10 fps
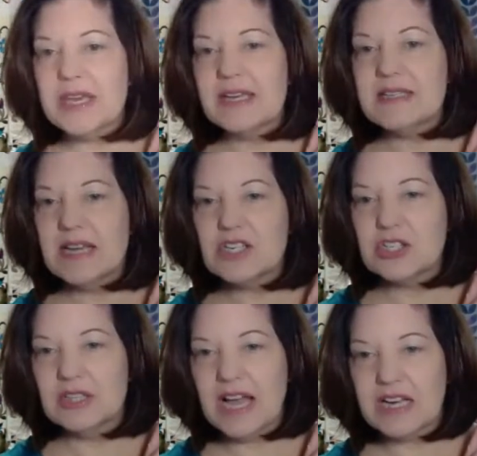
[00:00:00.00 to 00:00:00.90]

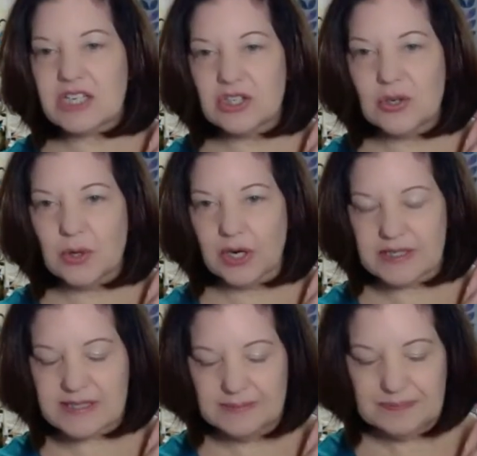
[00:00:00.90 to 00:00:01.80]
intentional action
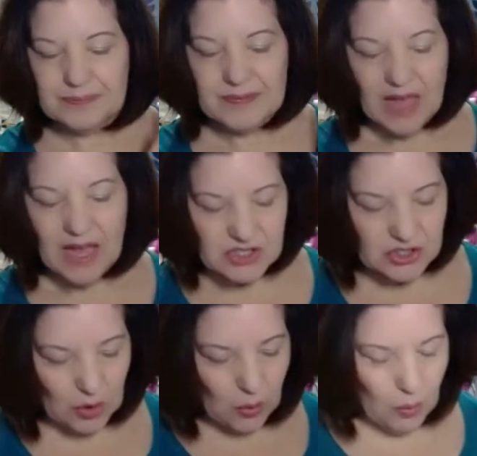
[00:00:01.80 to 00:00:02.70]
course.
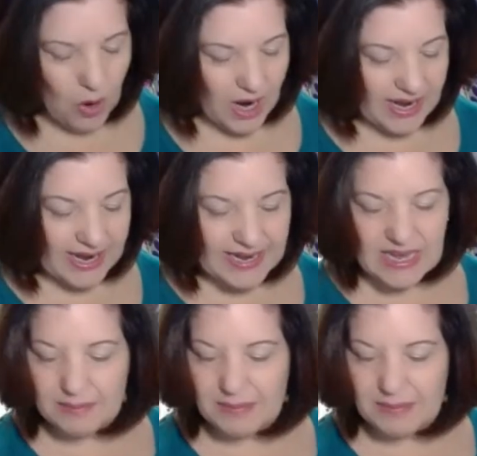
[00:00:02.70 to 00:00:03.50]
So why am